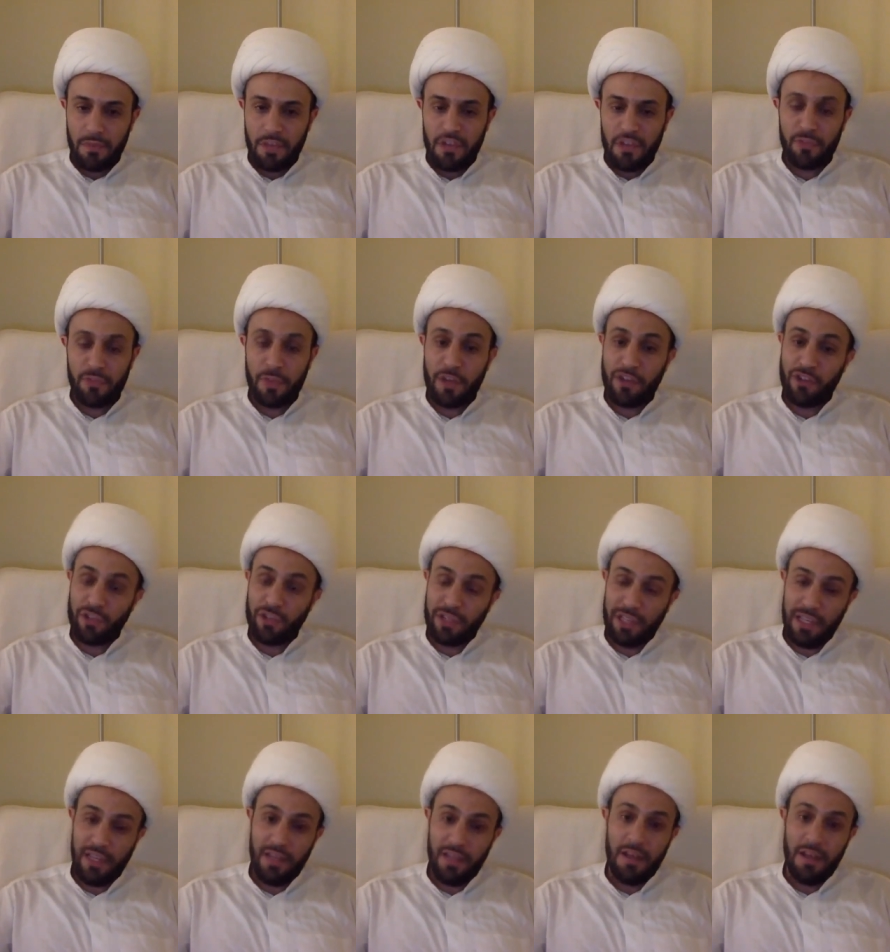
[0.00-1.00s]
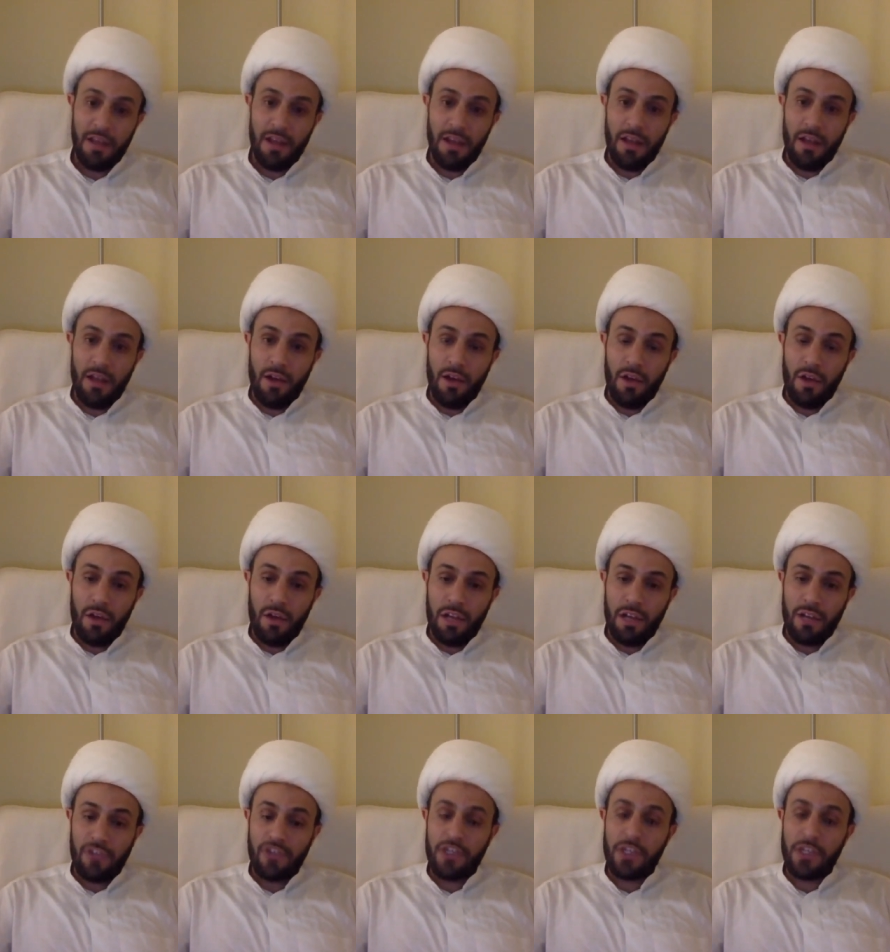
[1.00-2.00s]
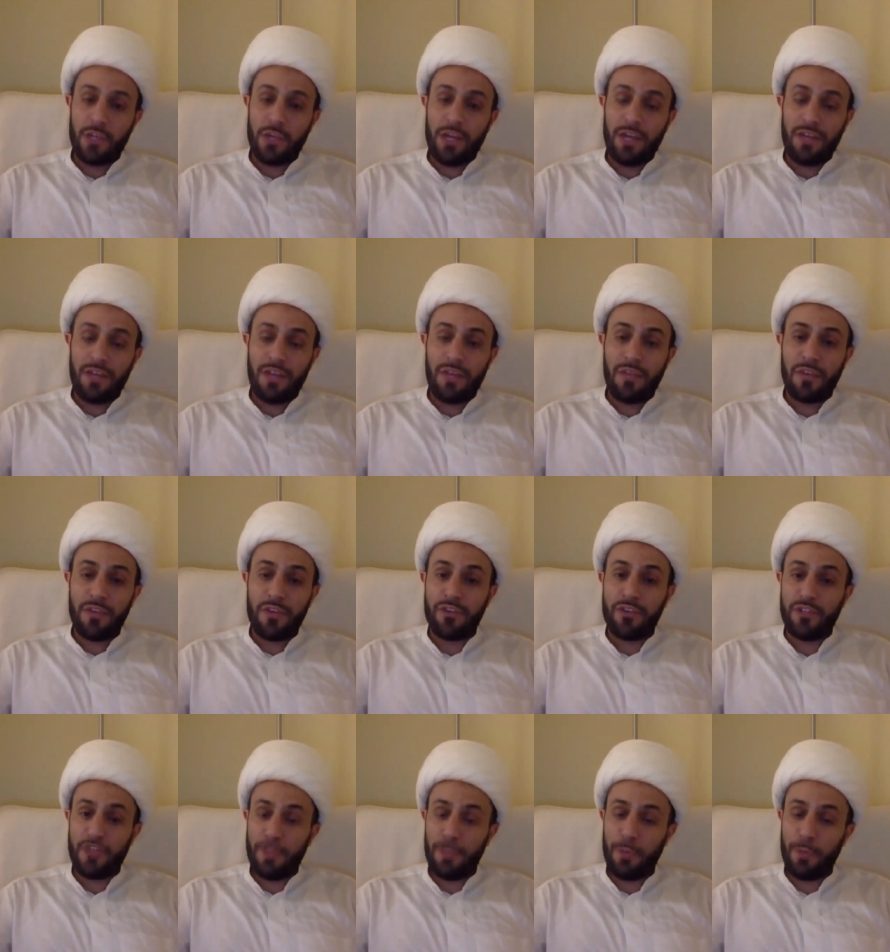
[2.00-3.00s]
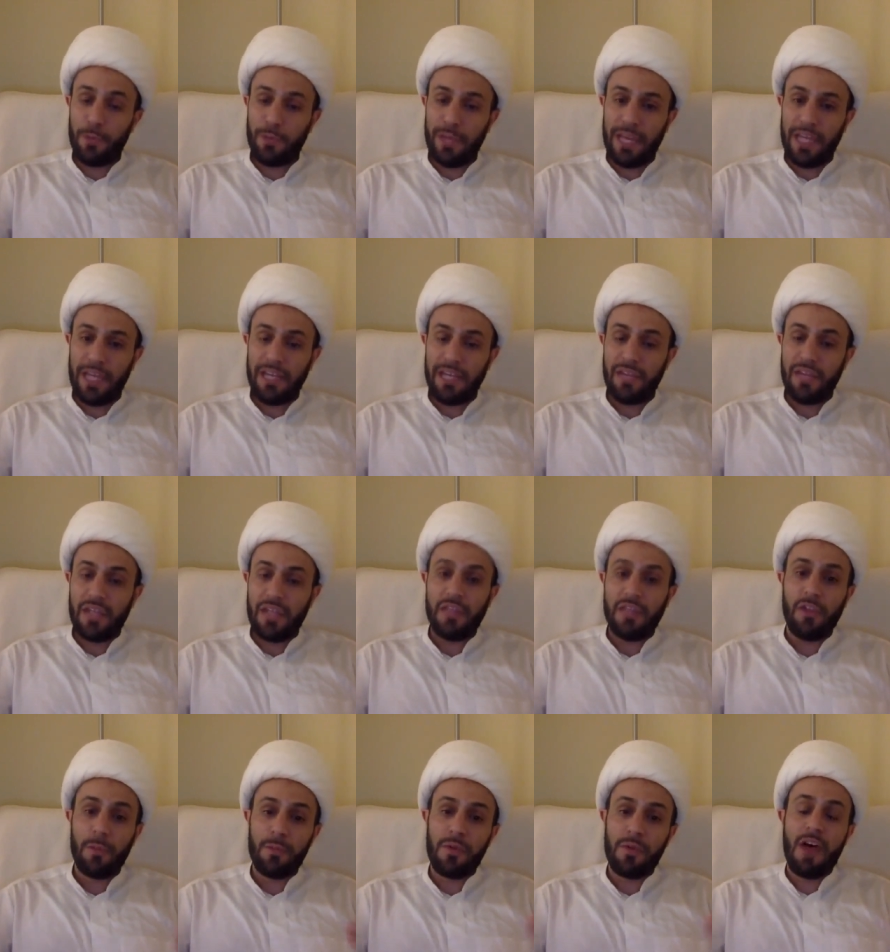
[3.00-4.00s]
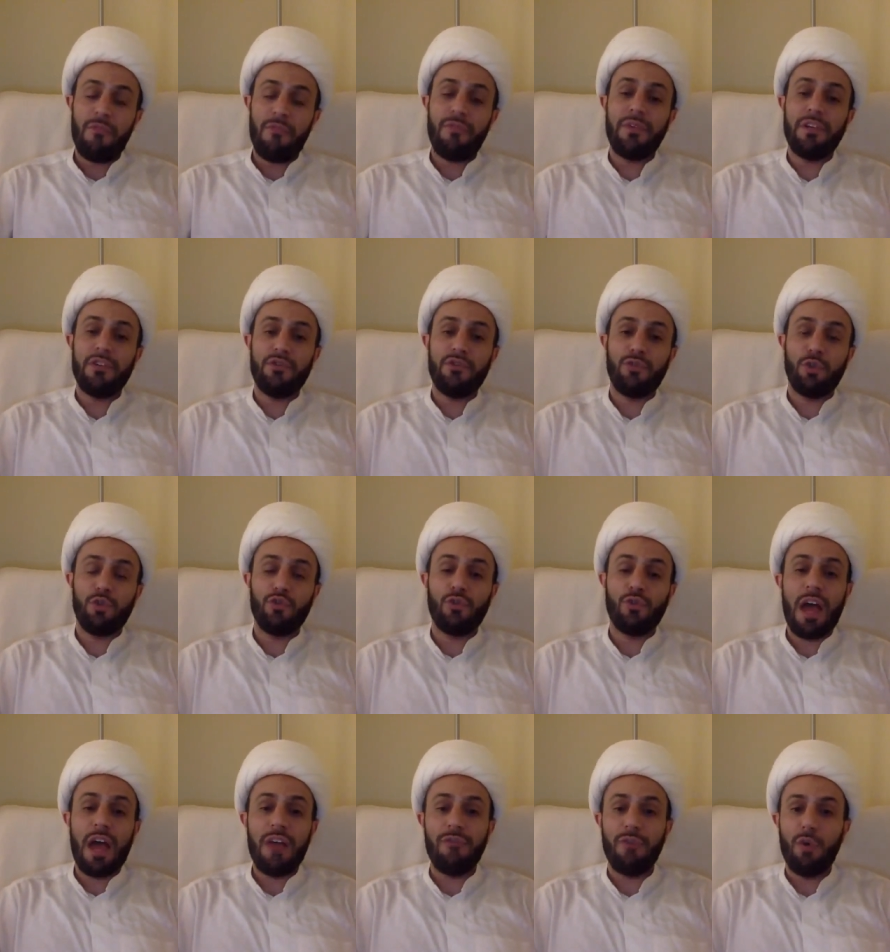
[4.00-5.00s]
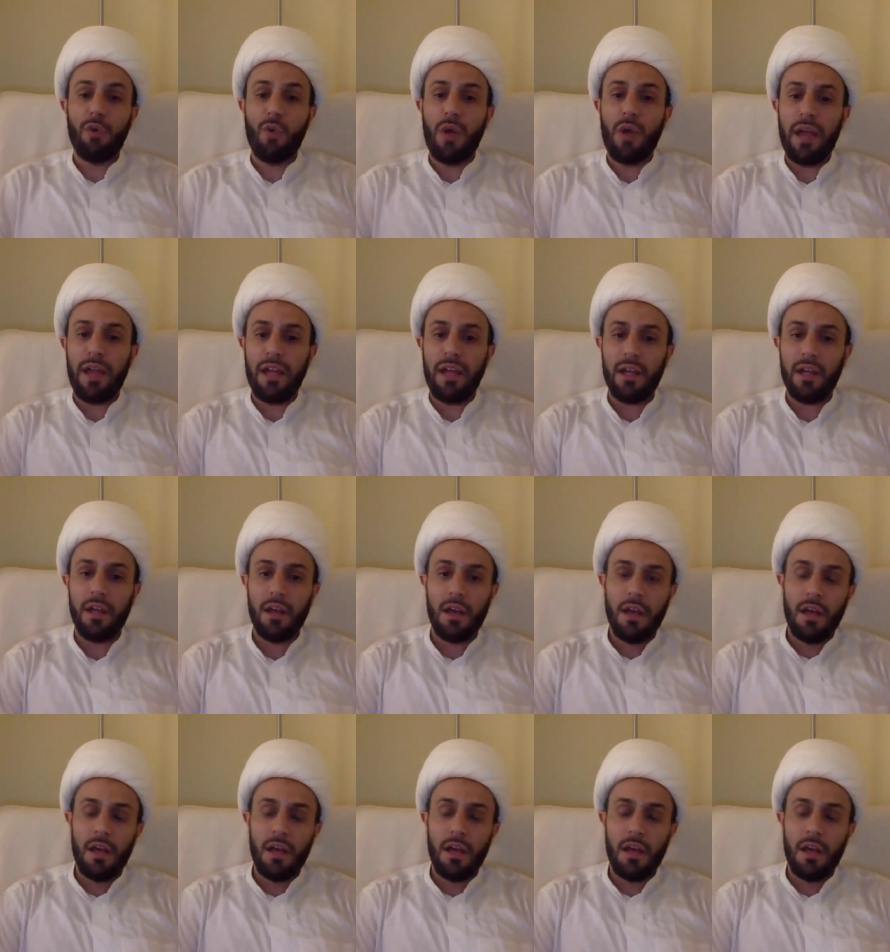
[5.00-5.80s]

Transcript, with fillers: especially considering that they're stipulating that the Prophet is to drive away